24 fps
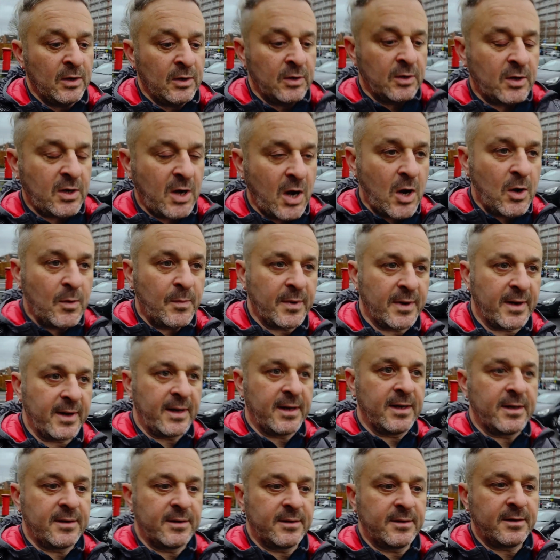
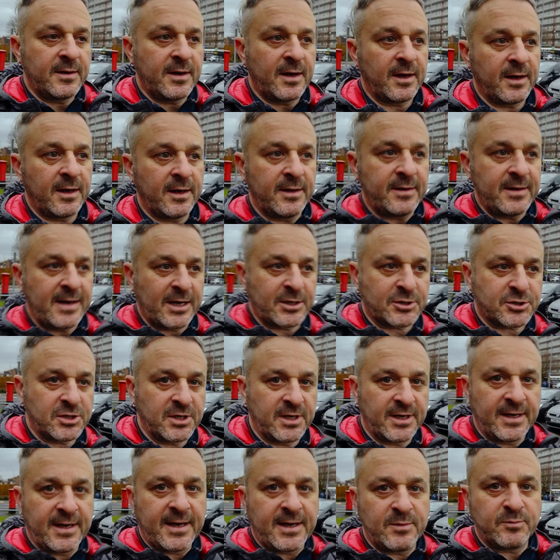Globally and
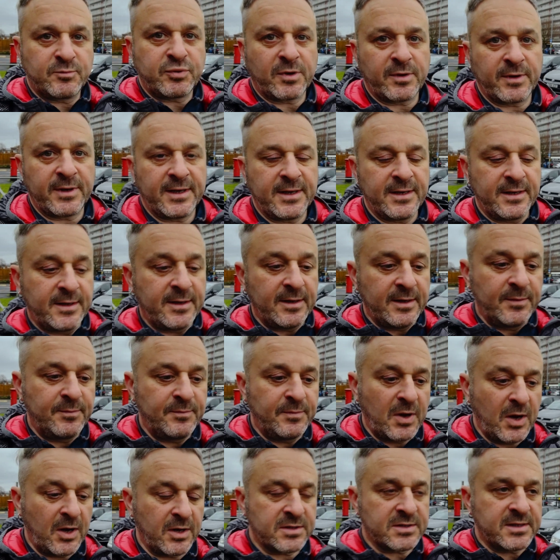nationally, and probably
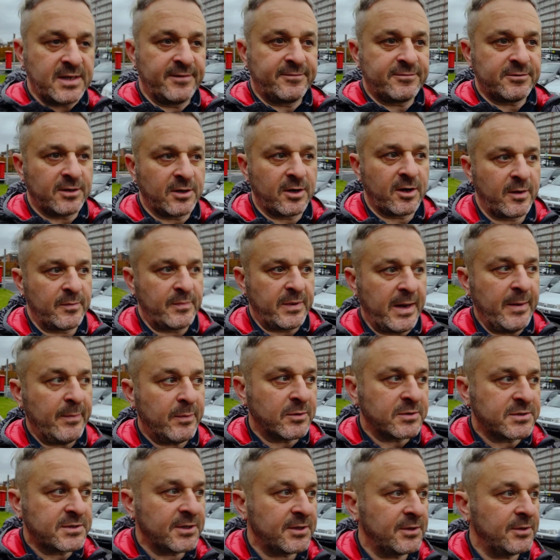personally for a lot of
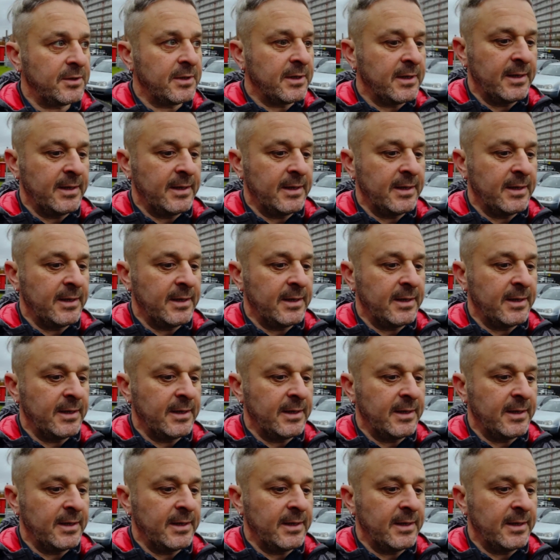people too.